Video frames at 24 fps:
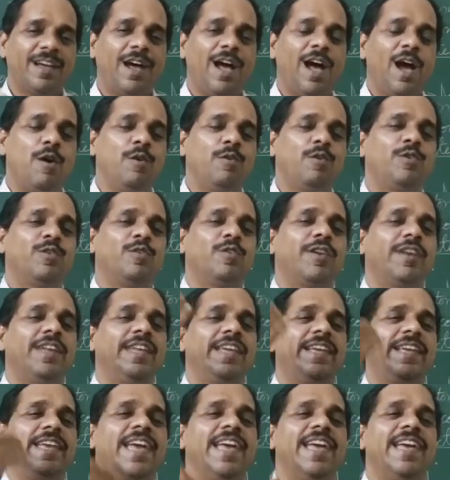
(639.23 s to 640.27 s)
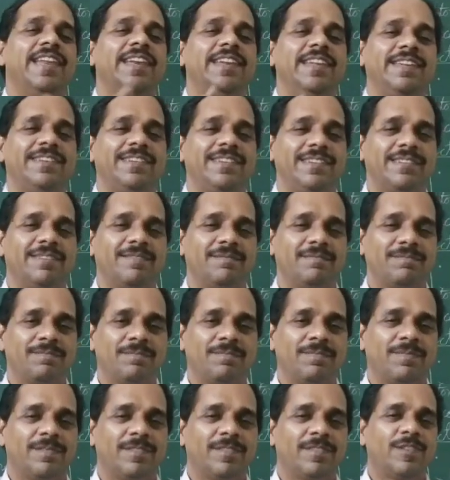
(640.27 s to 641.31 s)
how to regain it.
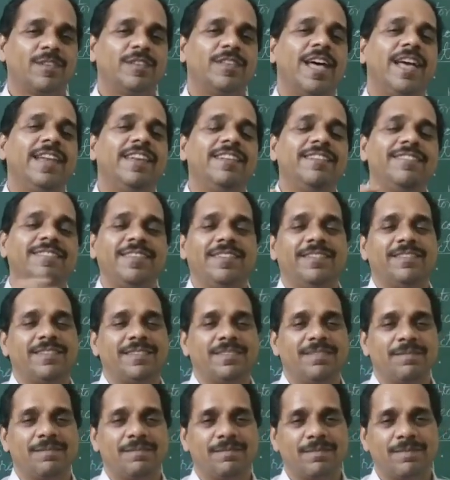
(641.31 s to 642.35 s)
So that is it.